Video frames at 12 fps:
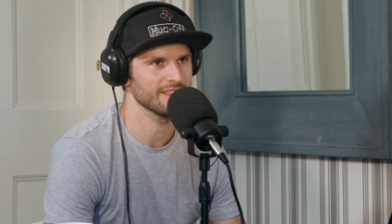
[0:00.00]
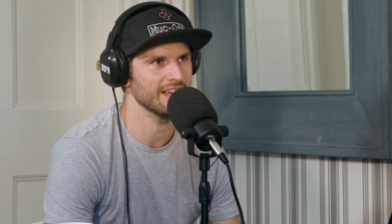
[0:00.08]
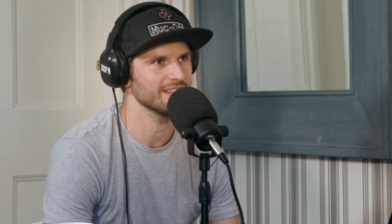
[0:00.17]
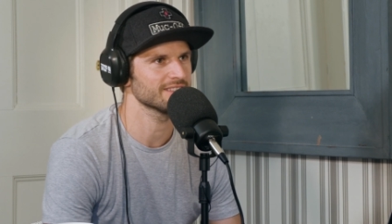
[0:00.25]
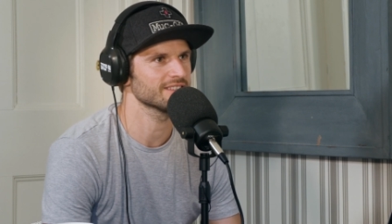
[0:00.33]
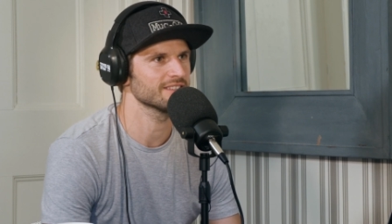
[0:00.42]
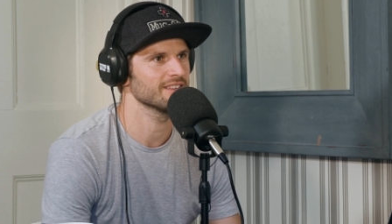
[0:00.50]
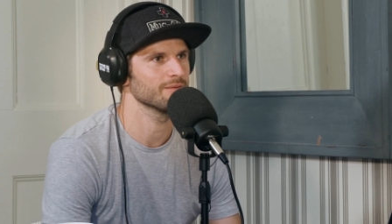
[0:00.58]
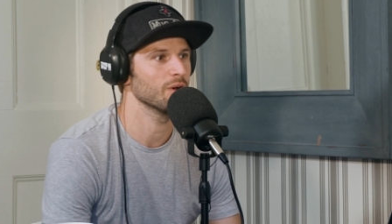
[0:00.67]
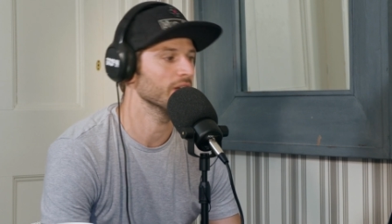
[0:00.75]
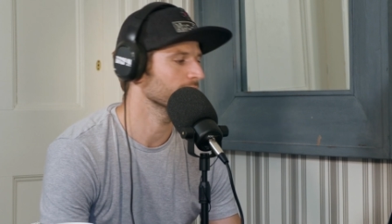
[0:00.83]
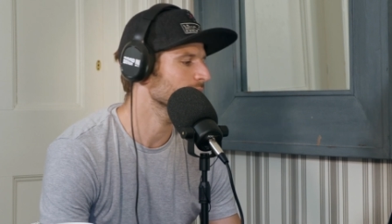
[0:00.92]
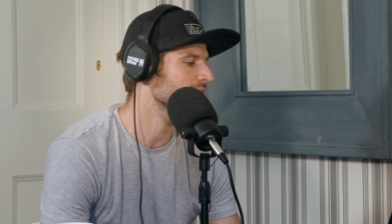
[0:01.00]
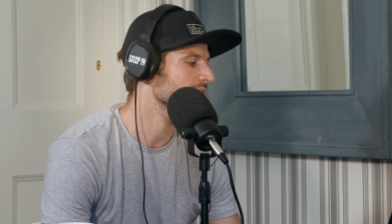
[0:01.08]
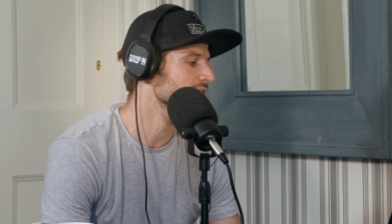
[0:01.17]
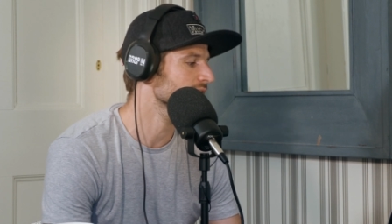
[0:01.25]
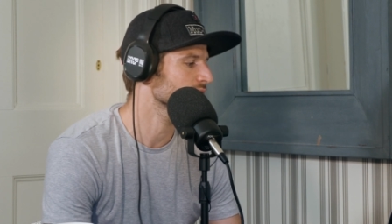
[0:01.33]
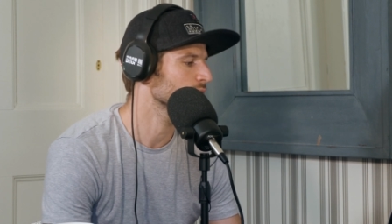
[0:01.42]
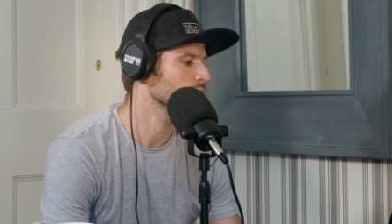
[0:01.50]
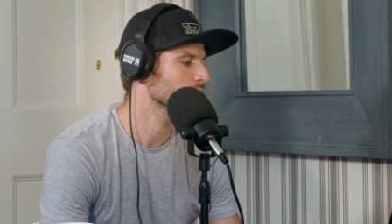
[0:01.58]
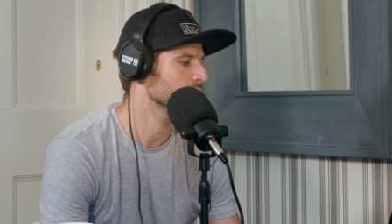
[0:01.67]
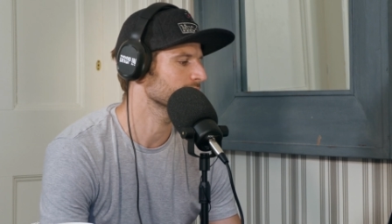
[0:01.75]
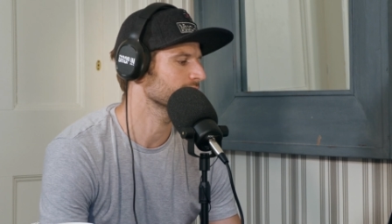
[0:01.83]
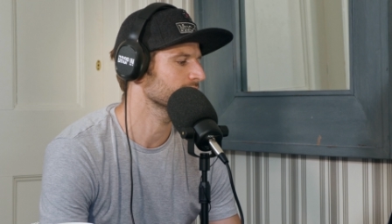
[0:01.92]
That's, well, I guess
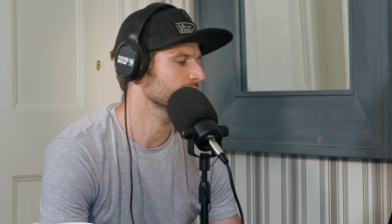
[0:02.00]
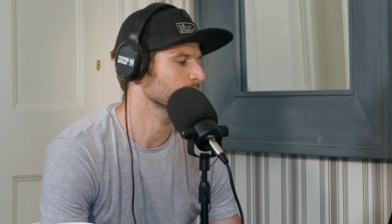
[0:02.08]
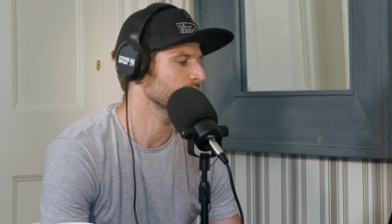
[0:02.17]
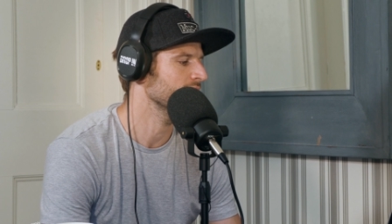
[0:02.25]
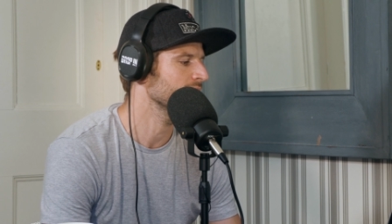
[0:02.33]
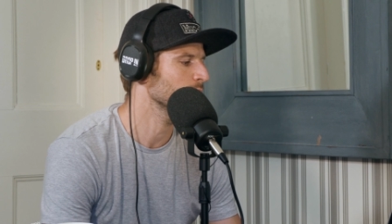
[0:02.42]
when